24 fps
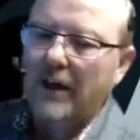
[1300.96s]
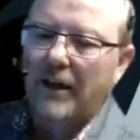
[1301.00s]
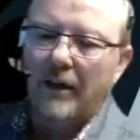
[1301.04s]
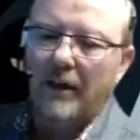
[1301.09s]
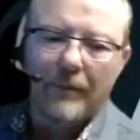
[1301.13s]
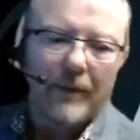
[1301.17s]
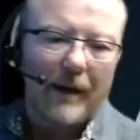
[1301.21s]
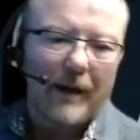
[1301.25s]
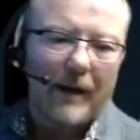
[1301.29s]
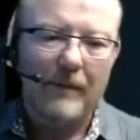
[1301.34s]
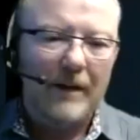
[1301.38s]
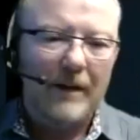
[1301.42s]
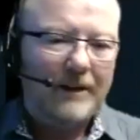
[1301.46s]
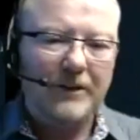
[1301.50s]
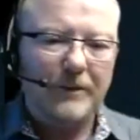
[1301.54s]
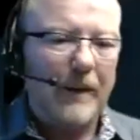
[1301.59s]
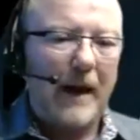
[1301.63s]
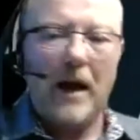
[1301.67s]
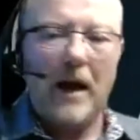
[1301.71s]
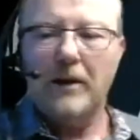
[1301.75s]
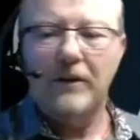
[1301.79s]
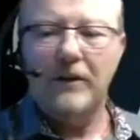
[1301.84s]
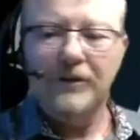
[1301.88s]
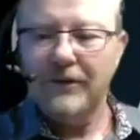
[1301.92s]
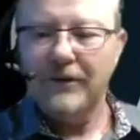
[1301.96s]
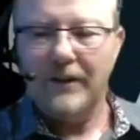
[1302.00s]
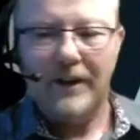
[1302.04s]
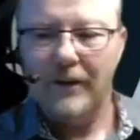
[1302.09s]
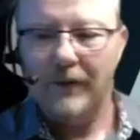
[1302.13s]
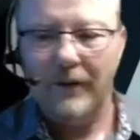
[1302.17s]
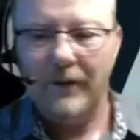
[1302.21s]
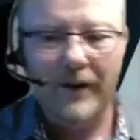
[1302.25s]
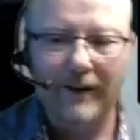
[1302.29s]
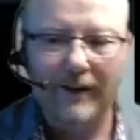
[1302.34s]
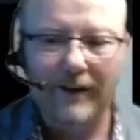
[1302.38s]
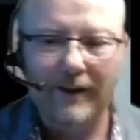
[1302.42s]
about my spouse or
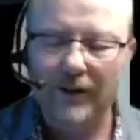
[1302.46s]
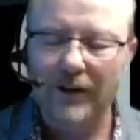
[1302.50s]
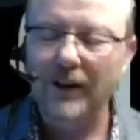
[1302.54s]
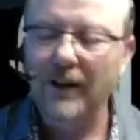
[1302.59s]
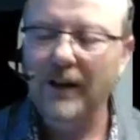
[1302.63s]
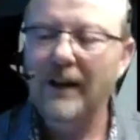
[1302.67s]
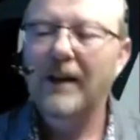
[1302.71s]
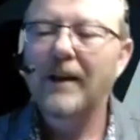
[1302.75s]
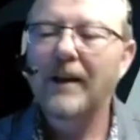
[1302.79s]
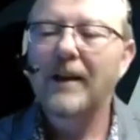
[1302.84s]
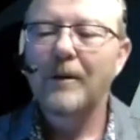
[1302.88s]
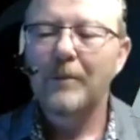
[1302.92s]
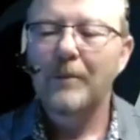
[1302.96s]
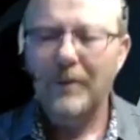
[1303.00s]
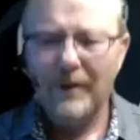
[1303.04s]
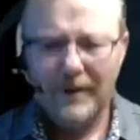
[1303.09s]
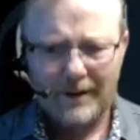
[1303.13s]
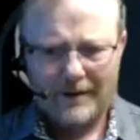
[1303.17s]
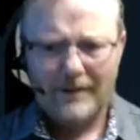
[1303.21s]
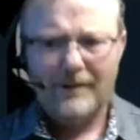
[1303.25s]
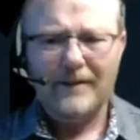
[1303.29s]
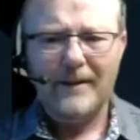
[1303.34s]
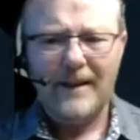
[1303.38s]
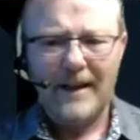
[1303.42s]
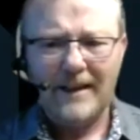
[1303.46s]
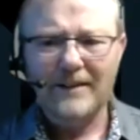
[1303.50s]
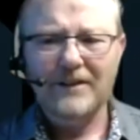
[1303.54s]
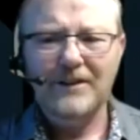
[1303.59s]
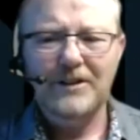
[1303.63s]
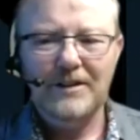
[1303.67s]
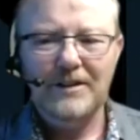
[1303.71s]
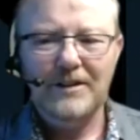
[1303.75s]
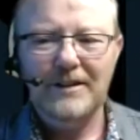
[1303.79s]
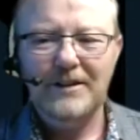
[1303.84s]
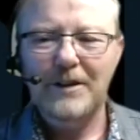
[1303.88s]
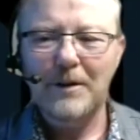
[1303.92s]
whatever.
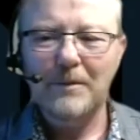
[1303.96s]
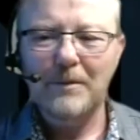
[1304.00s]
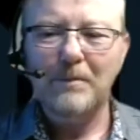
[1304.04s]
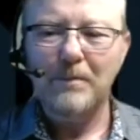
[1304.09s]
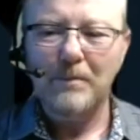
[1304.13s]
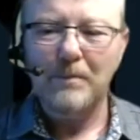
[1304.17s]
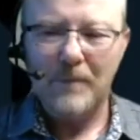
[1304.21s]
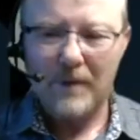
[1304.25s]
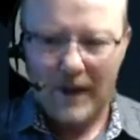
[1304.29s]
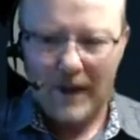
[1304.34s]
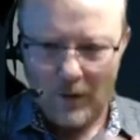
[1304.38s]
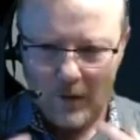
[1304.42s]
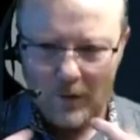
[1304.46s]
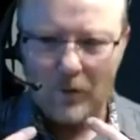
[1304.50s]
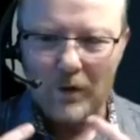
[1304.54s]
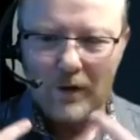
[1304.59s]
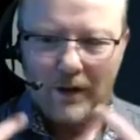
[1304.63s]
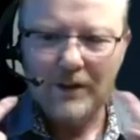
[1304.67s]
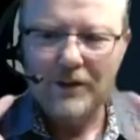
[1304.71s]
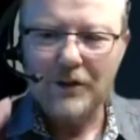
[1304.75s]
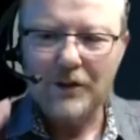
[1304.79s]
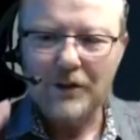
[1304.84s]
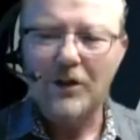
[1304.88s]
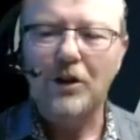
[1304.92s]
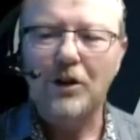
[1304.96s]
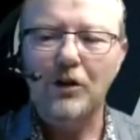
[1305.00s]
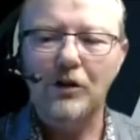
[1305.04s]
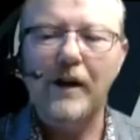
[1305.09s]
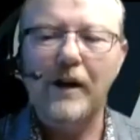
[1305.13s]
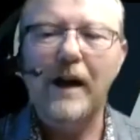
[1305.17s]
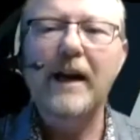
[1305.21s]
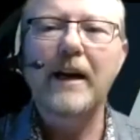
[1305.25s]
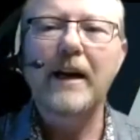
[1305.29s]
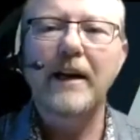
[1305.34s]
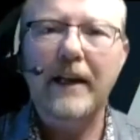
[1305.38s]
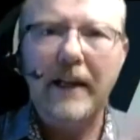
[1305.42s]
But you're
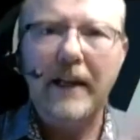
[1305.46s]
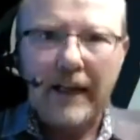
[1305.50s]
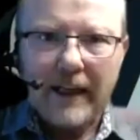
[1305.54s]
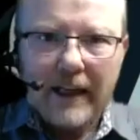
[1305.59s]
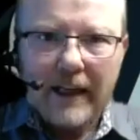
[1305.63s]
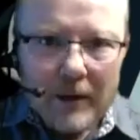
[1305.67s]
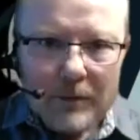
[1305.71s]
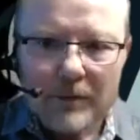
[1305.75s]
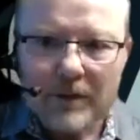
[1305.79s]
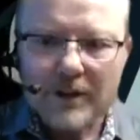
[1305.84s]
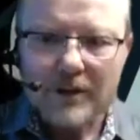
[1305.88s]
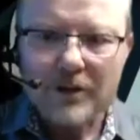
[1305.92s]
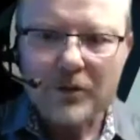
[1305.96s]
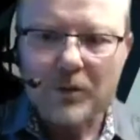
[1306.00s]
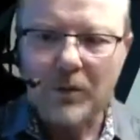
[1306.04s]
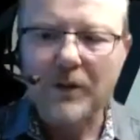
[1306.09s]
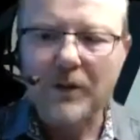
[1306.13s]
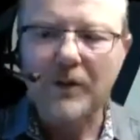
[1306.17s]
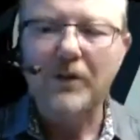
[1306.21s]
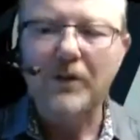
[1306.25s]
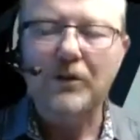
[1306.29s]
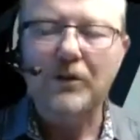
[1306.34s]
creating an image with those